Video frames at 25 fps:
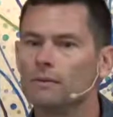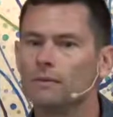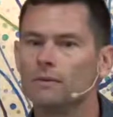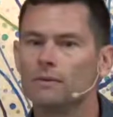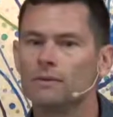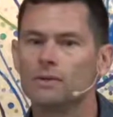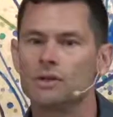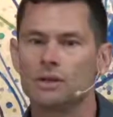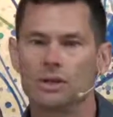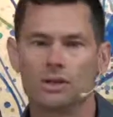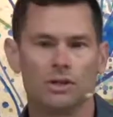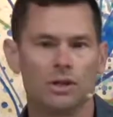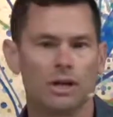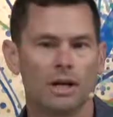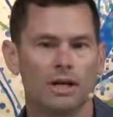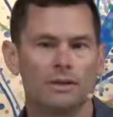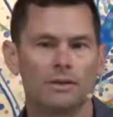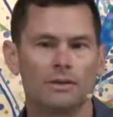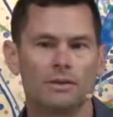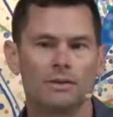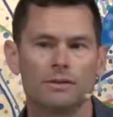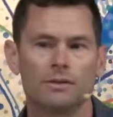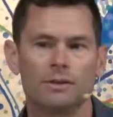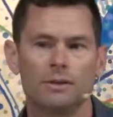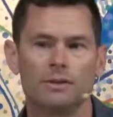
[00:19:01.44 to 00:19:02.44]

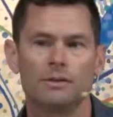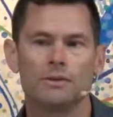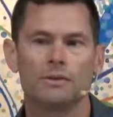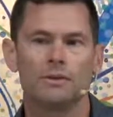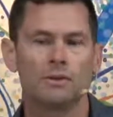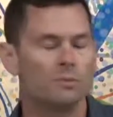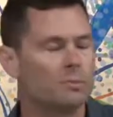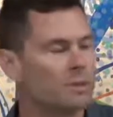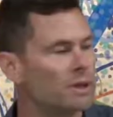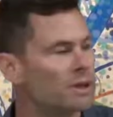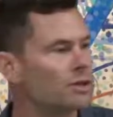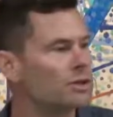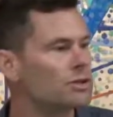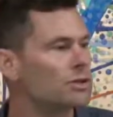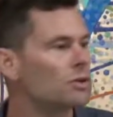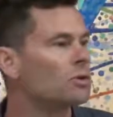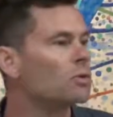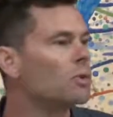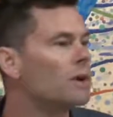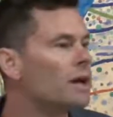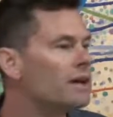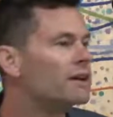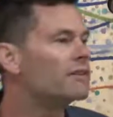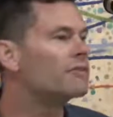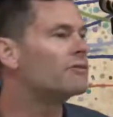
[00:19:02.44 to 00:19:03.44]
suggest. It's a spiritual
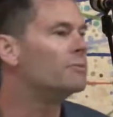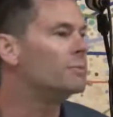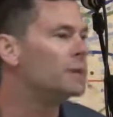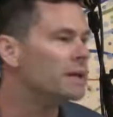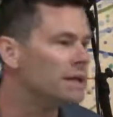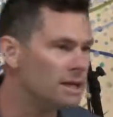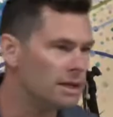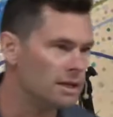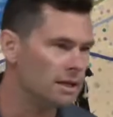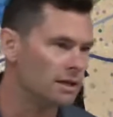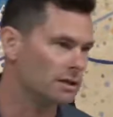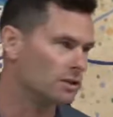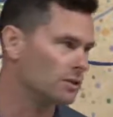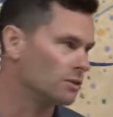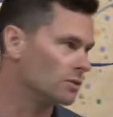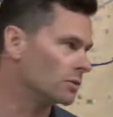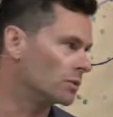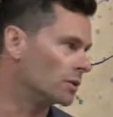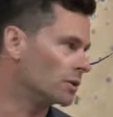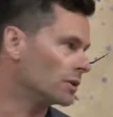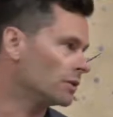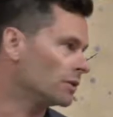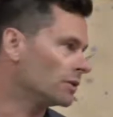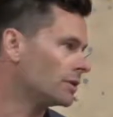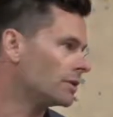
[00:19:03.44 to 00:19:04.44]
way of being in the
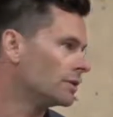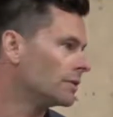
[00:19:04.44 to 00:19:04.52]
world.